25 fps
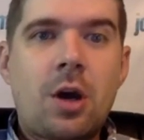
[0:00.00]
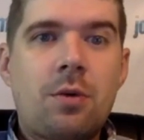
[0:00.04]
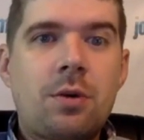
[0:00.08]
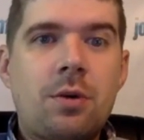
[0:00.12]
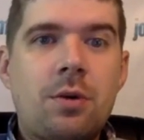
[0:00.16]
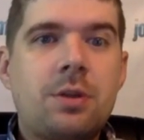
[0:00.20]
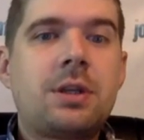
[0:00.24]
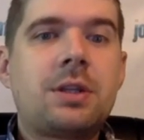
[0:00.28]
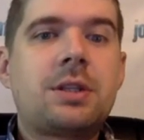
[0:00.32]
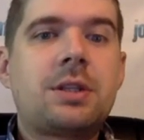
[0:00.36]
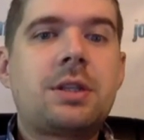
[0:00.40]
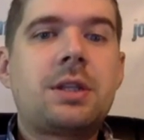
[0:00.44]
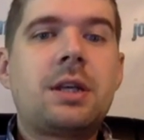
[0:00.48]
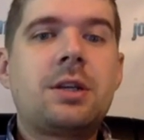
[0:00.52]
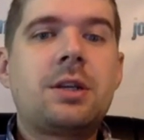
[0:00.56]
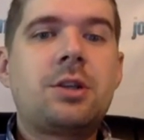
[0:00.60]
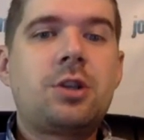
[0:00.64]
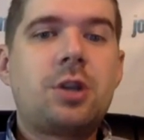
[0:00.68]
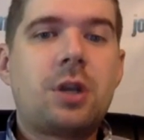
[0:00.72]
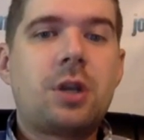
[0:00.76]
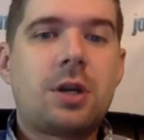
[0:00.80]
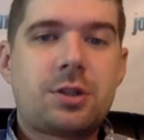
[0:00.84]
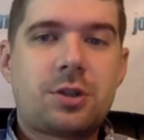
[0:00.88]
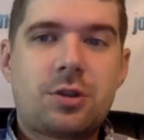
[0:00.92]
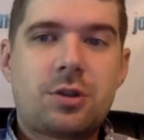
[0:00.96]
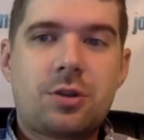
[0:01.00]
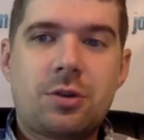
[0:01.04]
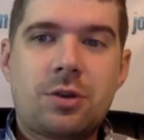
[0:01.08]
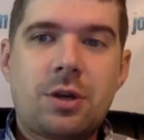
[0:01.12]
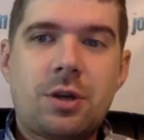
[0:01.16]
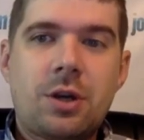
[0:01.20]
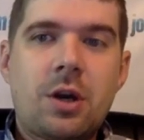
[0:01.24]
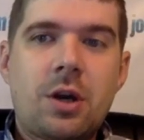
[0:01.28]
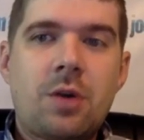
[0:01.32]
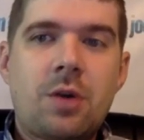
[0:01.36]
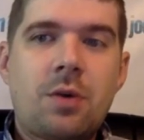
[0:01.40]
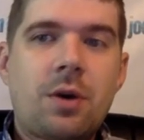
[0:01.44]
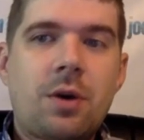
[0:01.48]
or does the adjuster
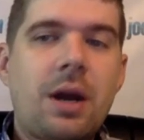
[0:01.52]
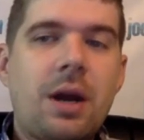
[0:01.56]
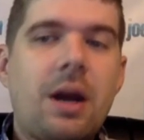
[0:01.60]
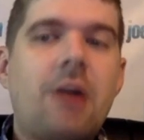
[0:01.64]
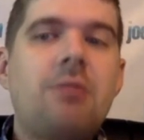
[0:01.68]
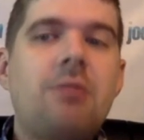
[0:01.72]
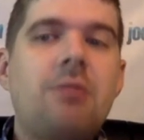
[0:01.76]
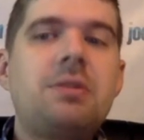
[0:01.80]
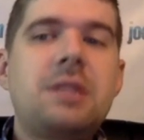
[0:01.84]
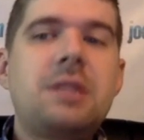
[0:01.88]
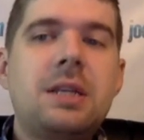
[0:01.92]
go, or how